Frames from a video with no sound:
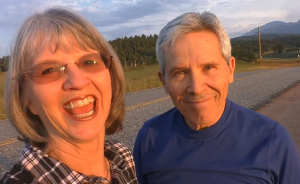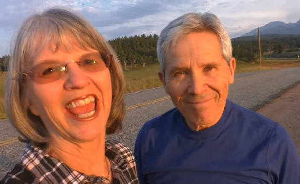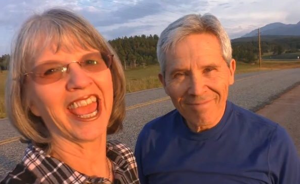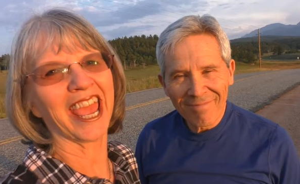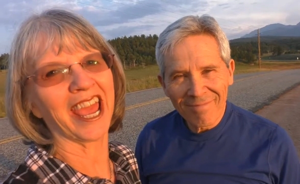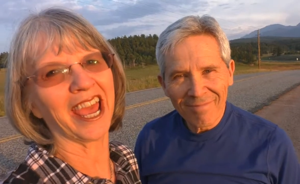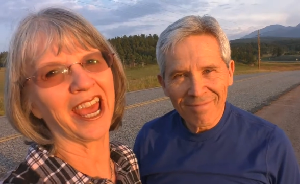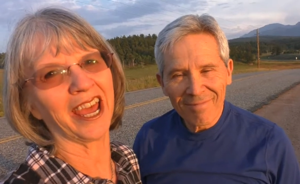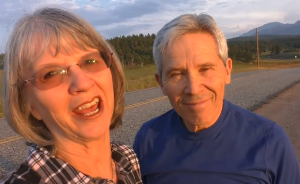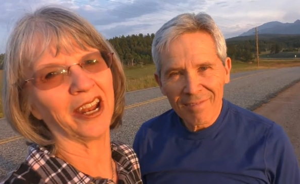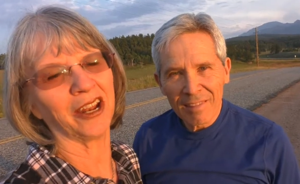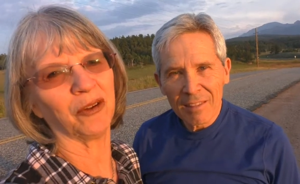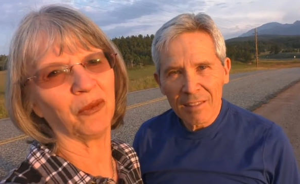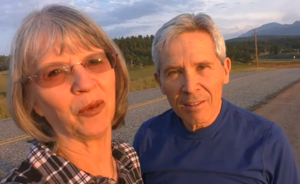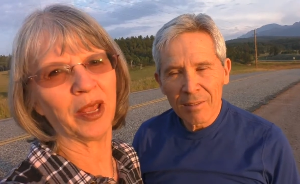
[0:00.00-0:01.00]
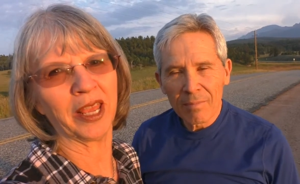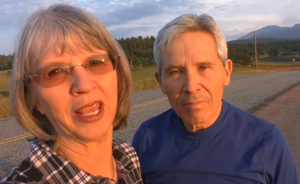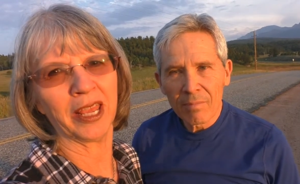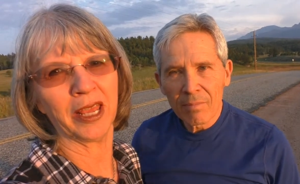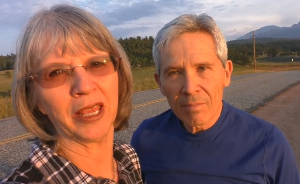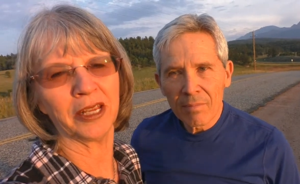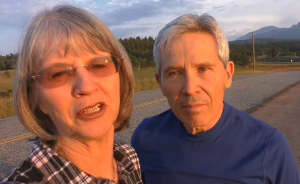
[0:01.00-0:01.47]
Speaker 1: And
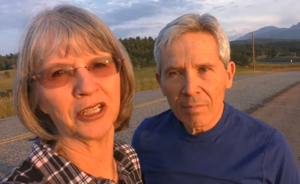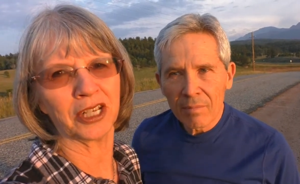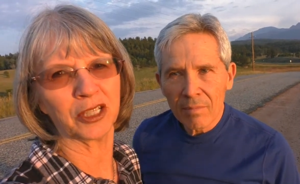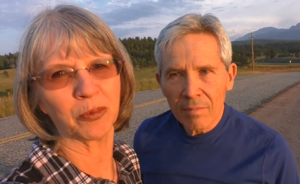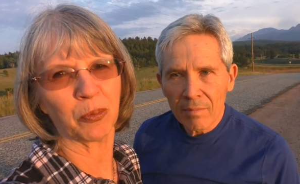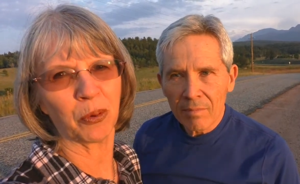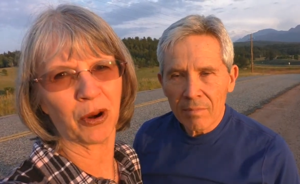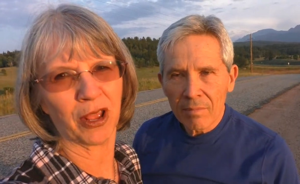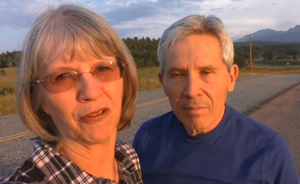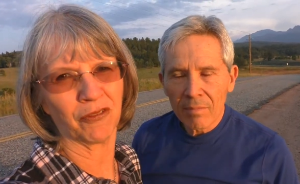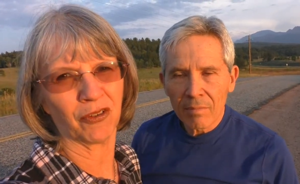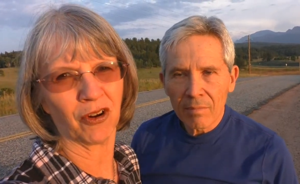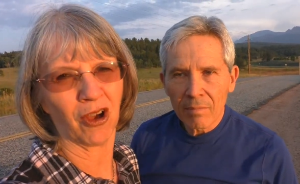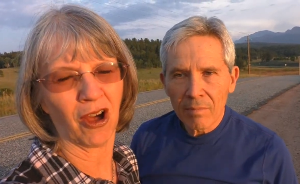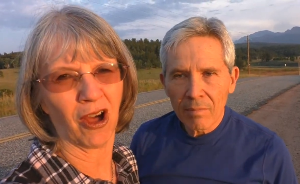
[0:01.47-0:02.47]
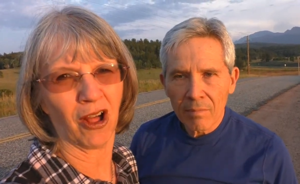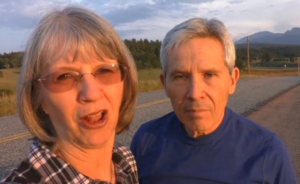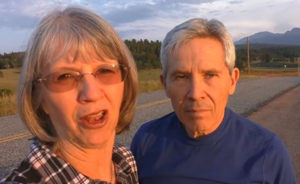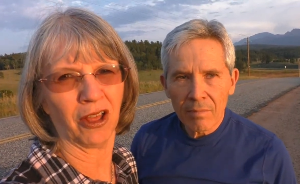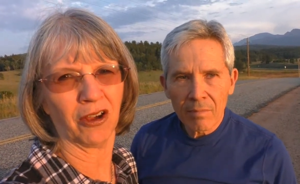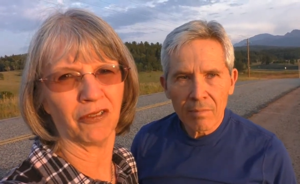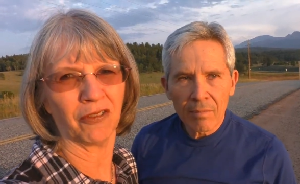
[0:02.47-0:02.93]
we just pray for
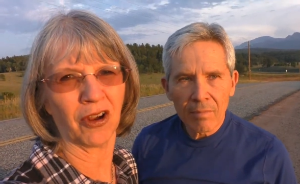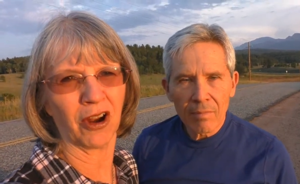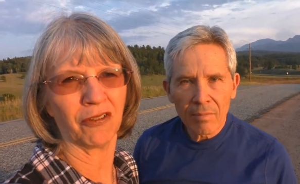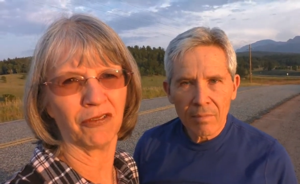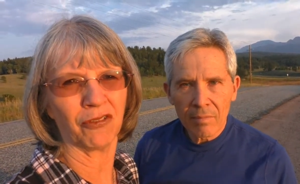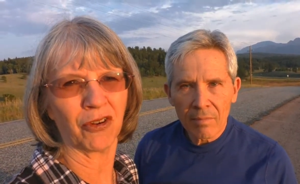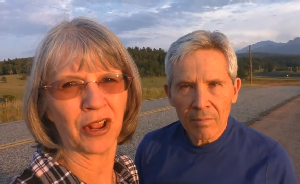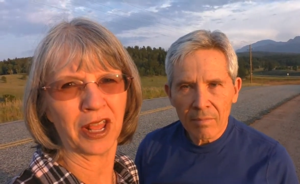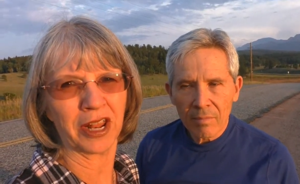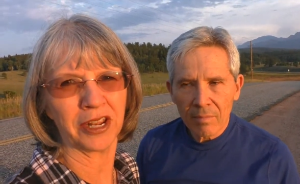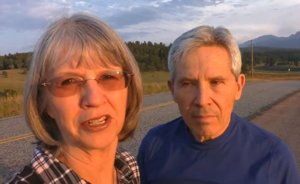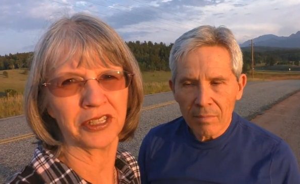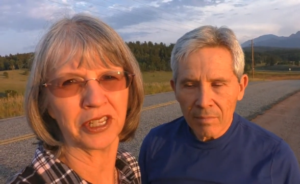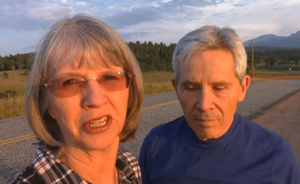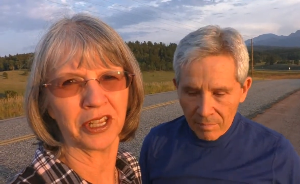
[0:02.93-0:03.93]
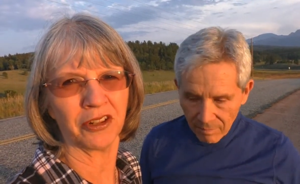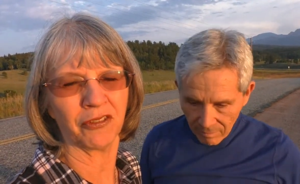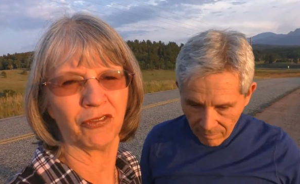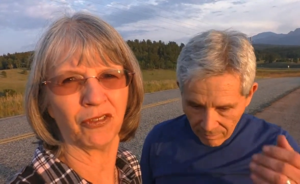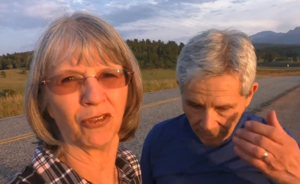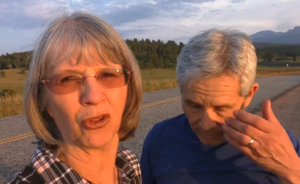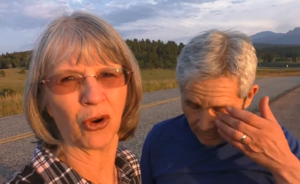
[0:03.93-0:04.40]
all of our friends
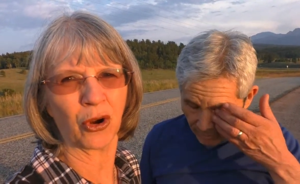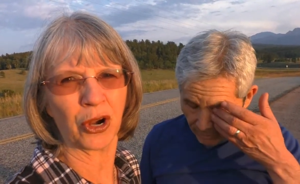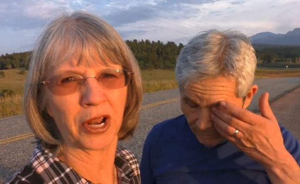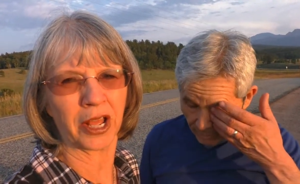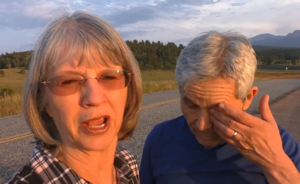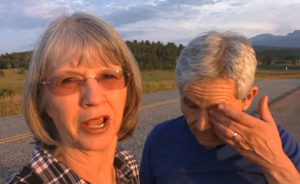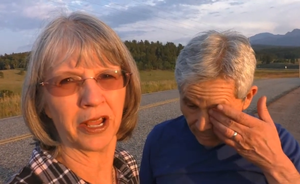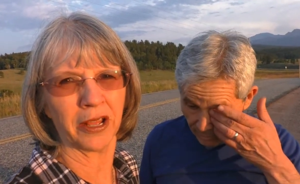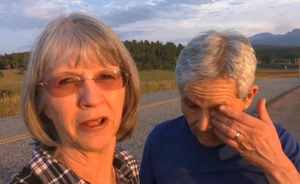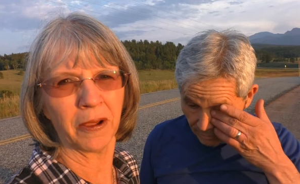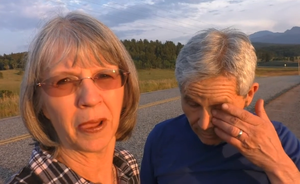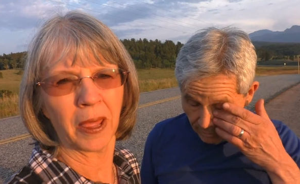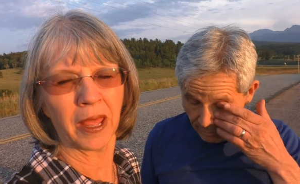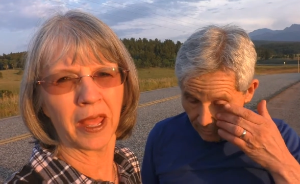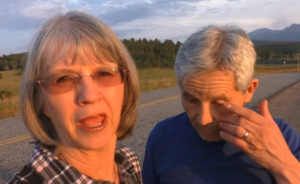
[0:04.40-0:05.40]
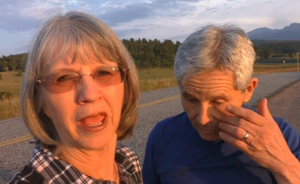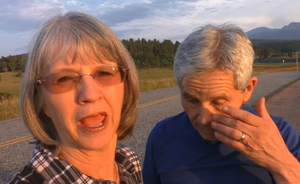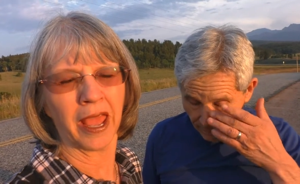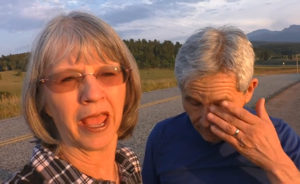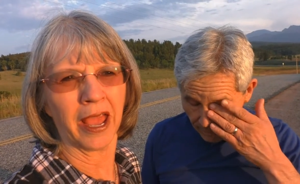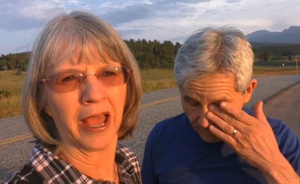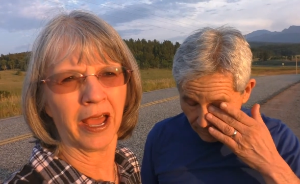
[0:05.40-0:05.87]
in Florida
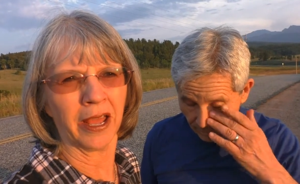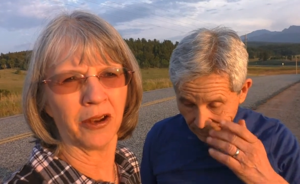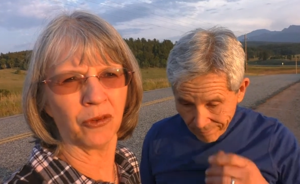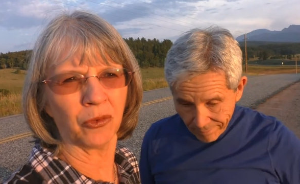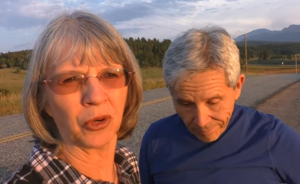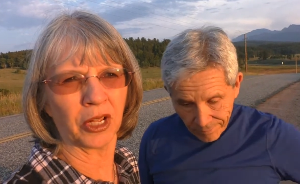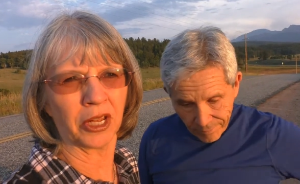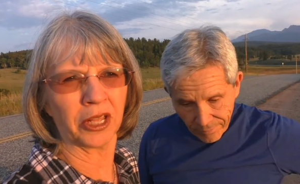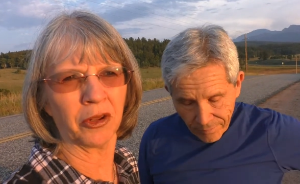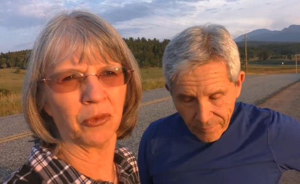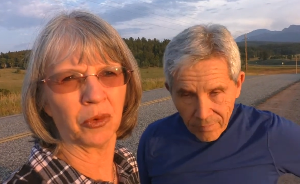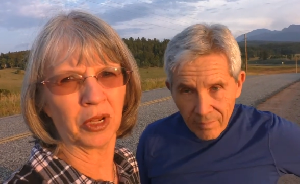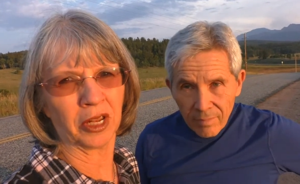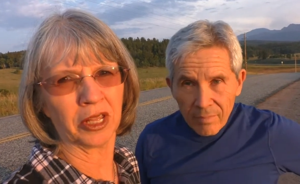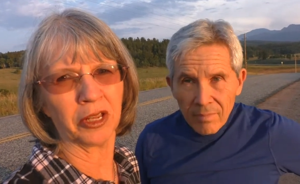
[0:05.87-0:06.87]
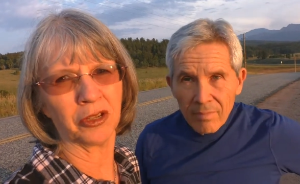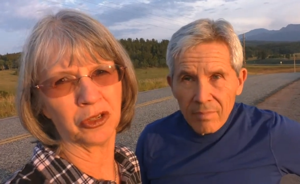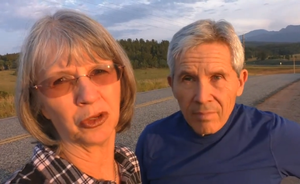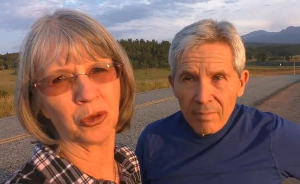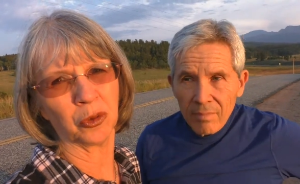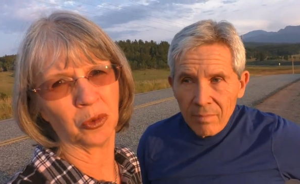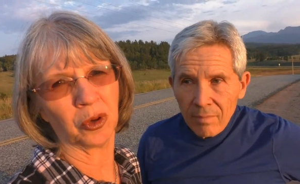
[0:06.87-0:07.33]
and really, really
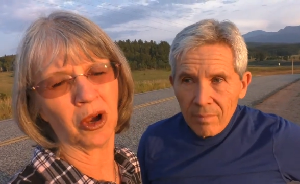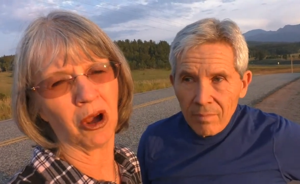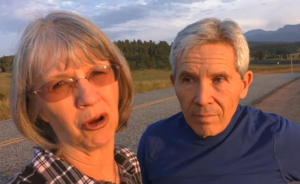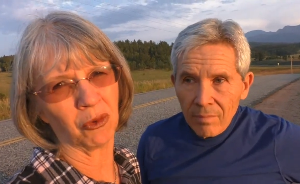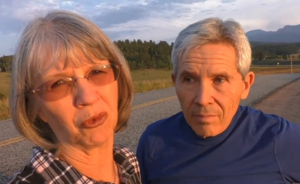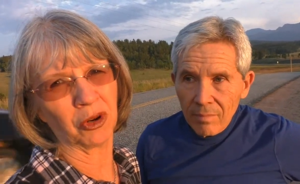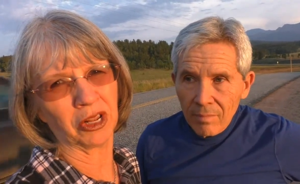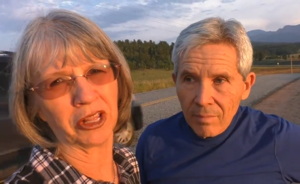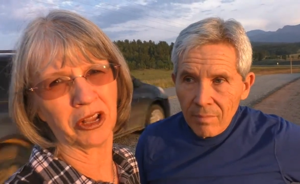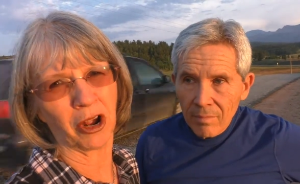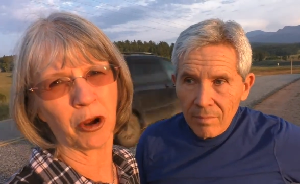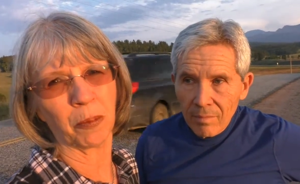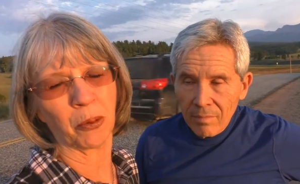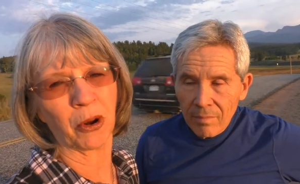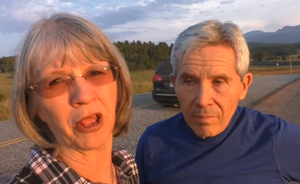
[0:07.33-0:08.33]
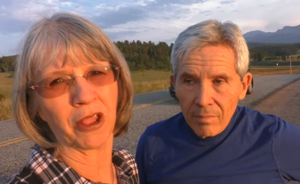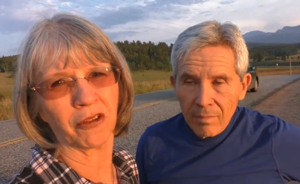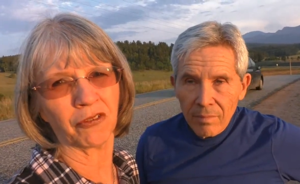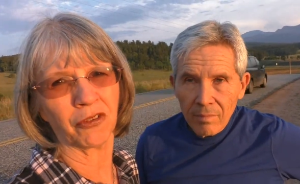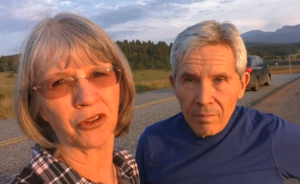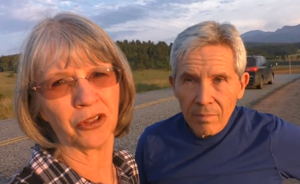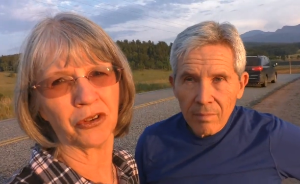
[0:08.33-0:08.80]
do, really are praying
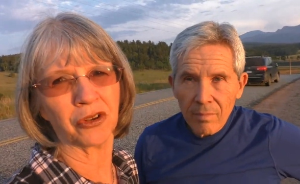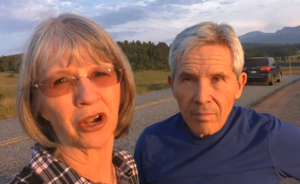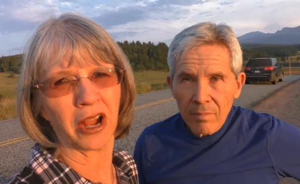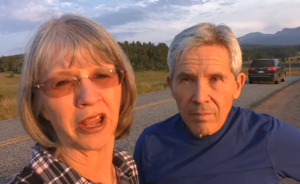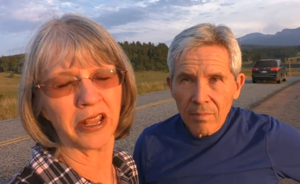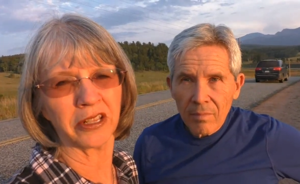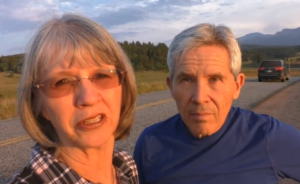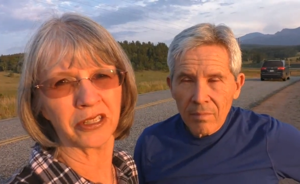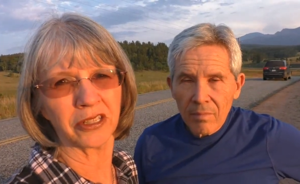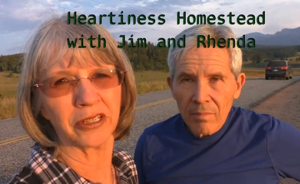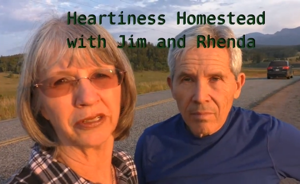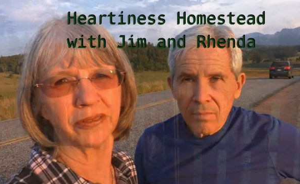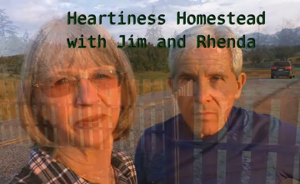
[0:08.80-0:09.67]
for you guys.